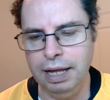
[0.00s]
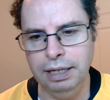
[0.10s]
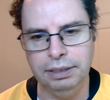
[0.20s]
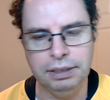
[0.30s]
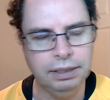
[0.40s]

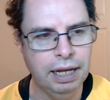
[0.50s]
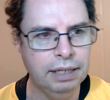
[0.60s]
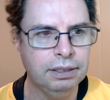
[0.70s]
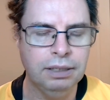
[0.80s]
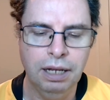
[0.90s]
Kicking
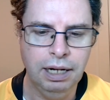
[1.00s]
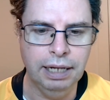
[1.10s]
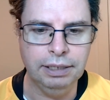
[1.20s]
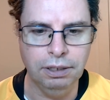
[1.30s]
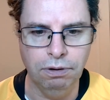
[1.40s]
success,
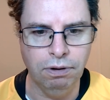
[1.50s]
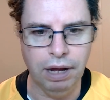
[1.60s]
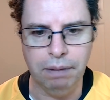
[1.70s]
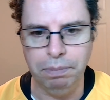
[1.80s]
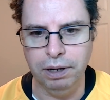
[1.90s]
let's
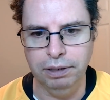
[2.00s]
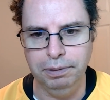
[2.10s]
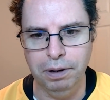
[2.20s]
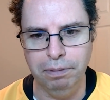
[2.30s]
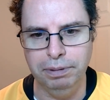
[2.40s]
ignore that
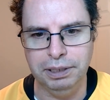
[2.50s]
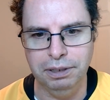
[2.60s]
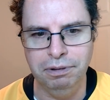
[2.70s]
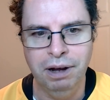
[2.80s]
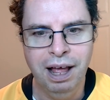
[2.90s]
because we
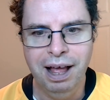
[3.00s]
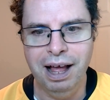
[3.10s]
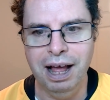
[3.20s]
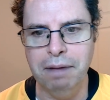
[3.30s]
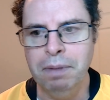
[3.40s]
always do.
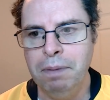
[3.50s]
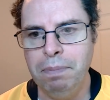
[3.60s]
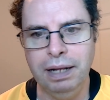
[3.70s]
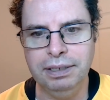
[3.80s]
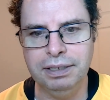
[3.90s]

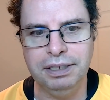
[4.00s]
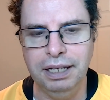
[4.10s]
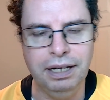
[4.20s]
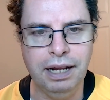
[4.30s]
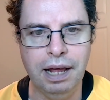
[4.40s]
Penalties
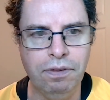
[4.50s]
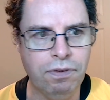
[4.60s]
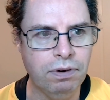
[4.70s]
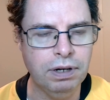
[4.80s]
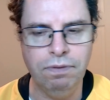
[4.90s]
conceded then,
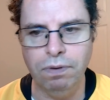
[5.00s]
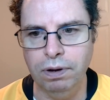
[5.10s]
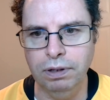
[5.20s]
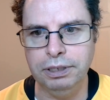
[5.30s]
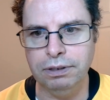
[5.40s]
13
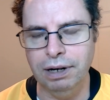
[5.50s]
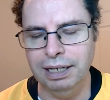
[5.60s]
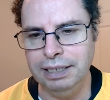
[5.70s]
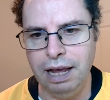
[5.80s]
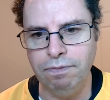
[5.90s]
for Ulster
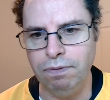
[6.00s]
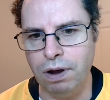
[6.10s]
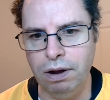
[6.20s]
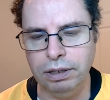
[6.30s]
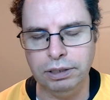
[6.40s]
and 10
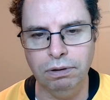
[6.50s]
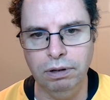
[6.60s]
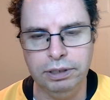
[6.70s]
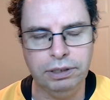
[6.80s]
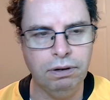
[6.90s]
for Connacht.
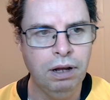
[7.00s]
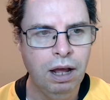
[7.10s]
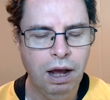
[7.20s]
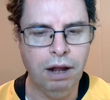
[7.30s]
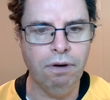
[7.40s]
So
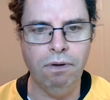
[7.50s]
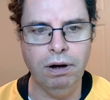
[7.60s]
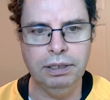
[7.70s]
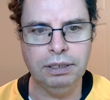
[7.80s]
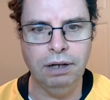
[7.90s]
Ulster on the
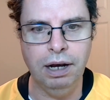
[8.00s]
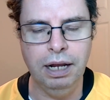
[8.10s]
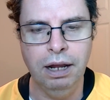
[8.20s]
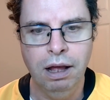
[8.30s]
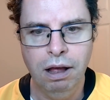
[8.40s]
wrong
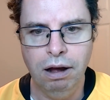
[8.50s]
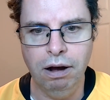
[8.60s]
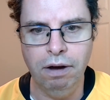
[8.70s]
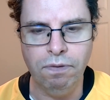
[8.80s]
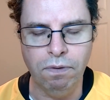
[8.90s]
side
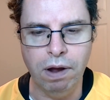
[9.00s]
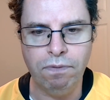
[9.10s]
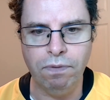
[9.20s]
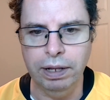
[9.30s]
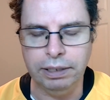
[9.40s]
of the
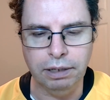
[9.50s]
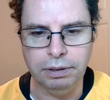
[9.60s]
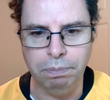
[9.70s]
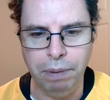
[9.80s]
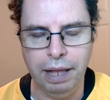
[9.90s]
referee in
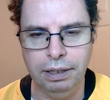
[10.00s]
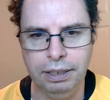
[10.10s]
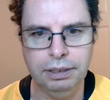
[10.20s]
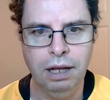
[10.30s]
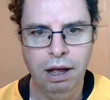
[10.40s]
terms of
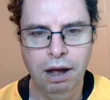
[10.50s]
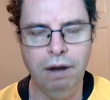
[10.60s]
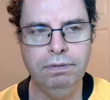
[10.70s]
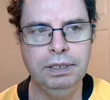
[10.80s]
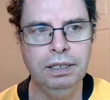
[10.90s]
penalties.
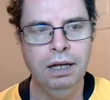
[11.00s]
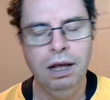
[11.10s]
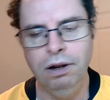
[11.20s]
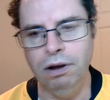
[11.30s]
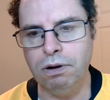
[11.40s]
Obviously
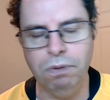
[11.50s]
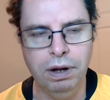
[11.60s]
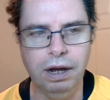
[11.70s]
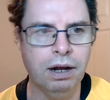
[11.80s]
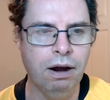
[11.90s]
not
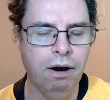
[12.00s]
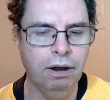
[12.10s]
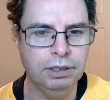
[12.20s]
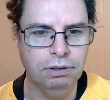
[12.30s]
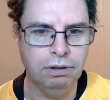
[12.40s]
quite on
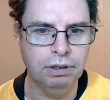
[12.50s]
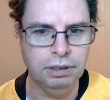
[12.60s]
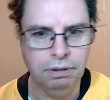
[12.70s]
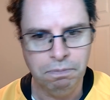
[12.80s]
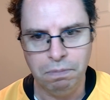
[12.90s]
cards, so
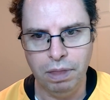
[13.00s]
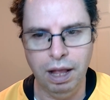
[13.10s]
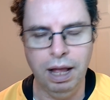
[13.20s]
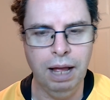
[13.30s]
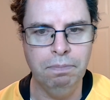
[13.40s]
because
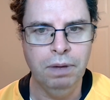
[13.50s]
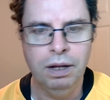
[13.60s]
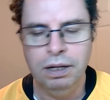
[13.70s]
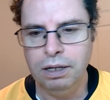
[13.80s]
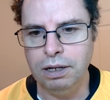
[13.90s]

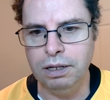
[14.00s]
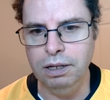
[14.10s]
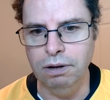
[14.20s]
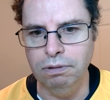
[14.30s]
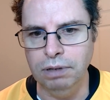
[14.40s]

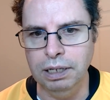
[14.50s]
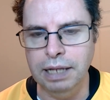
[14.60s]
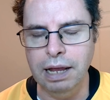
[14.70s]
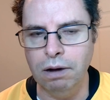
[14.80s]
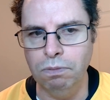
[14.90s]

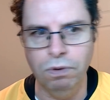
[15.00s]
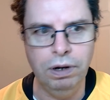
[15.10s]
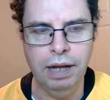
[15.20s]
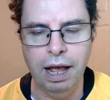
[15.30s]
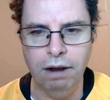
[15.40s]
they got
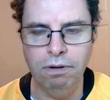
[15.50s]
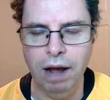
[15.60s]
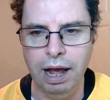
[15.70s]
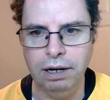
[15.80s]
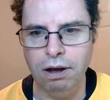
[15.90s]
1
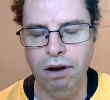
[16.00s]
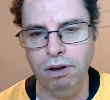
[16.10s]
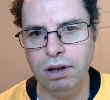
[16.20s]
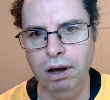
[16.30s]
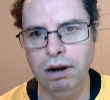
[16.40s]
yellow and
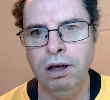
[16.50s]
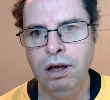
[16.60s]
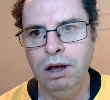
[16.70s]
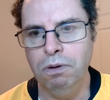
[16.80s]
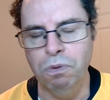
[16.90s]
Connacht got
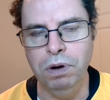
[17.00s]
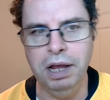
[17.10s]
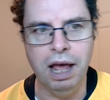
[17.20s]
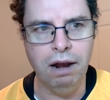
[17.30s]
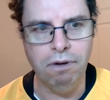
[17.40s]

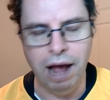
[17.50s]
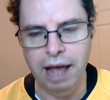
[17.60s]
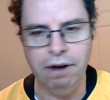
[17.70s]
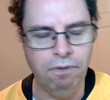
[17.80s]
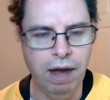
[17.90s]
1 yellow
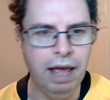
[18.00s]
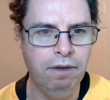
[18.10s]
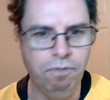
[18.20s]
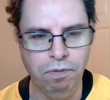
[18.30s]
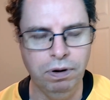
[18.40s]
and a
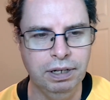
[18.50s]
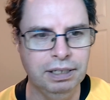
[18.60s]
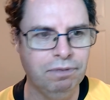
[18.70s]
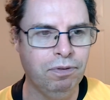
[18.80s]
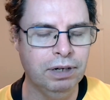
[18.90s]
red
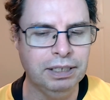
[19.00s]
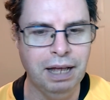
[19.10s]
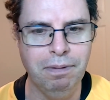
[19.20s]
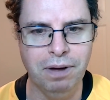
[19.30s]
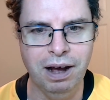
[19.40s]
for the
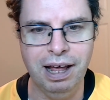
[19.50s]
same